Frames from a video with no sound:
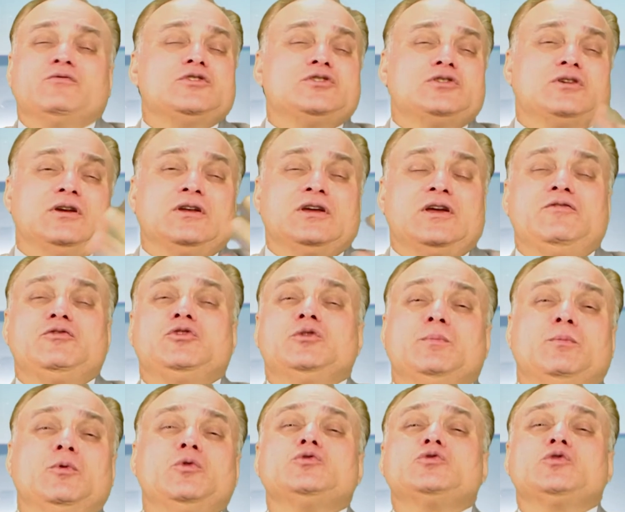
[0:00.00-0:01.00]
which can give you,
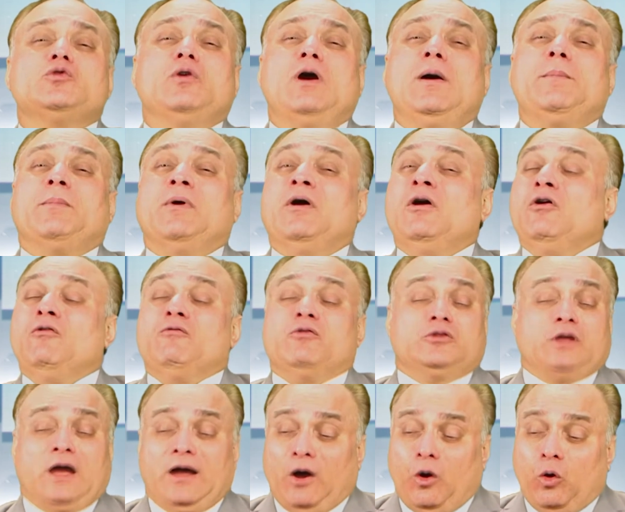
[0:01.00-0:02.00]
boost you up for
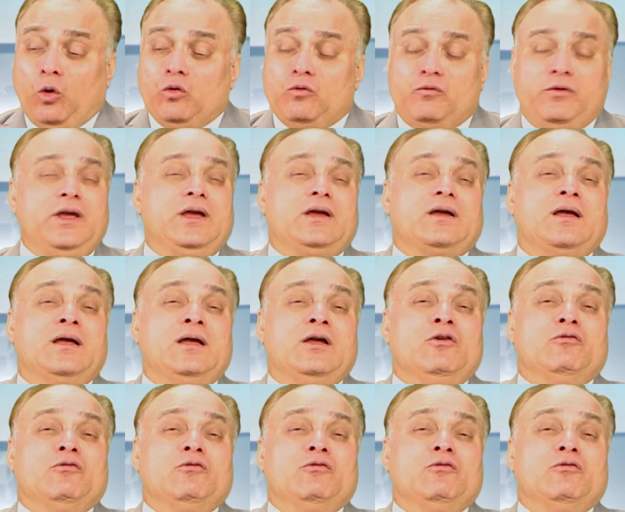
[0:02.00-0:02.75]
the whole week.